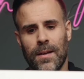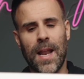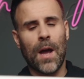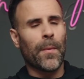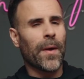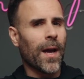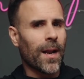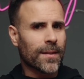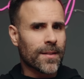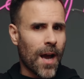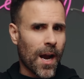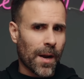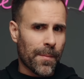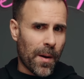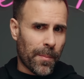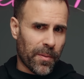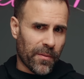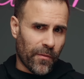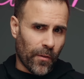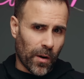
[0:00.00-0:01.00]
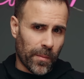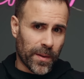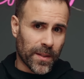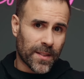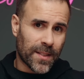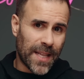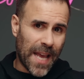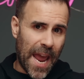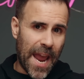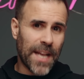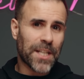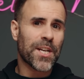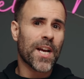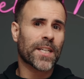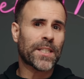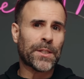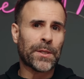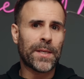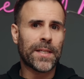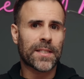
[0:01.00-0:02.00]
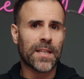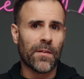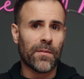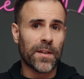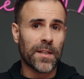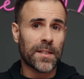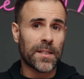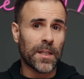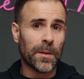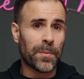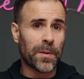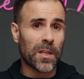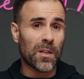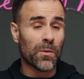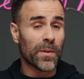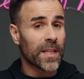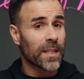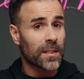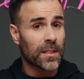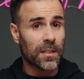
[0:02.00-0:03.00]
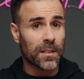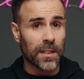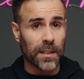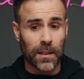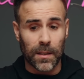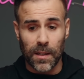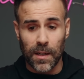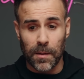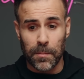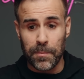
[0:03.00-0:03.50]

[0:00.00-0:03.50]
Now we gotta talk about performance. The HX370 CPU is still a